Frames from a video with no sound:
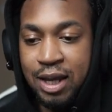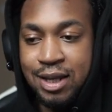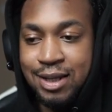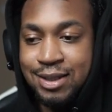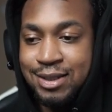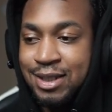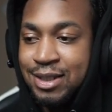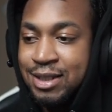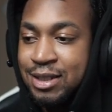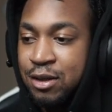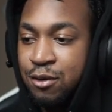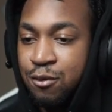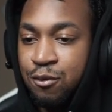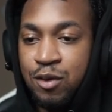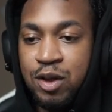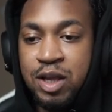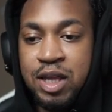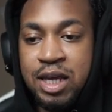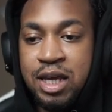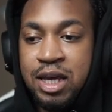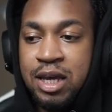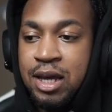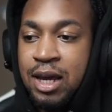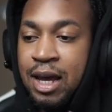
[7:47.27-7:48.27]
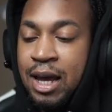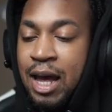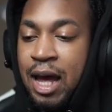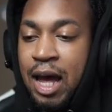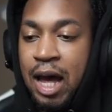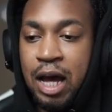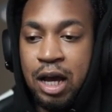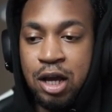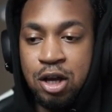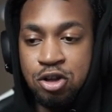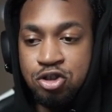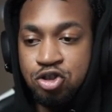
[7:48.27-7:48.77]
This isn't really
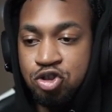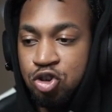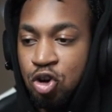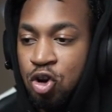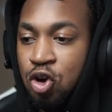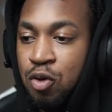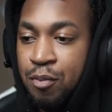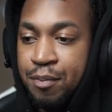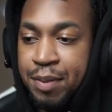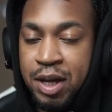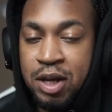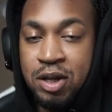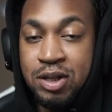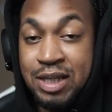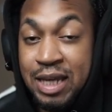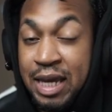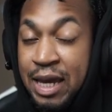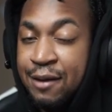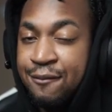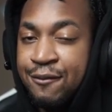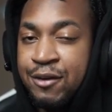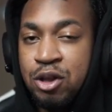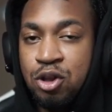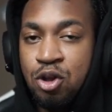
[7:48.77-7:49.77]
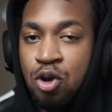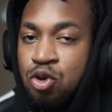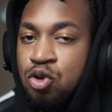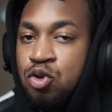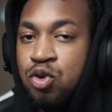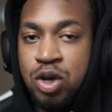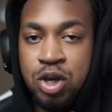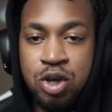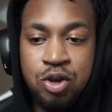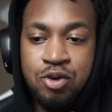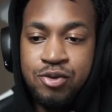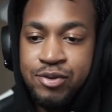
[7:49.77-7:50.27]
a control build, even though you
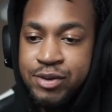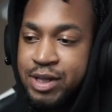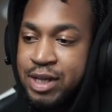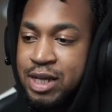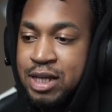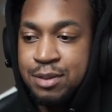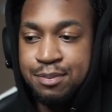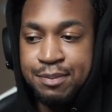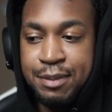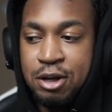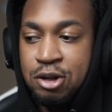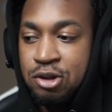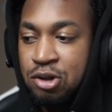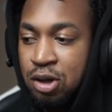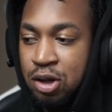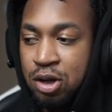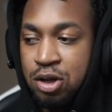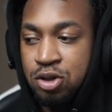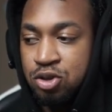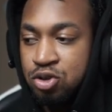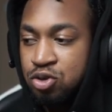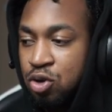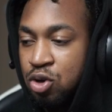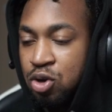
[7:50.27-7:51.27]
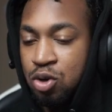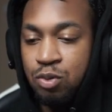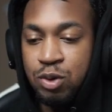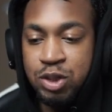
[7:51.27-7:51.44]
can use this build on control.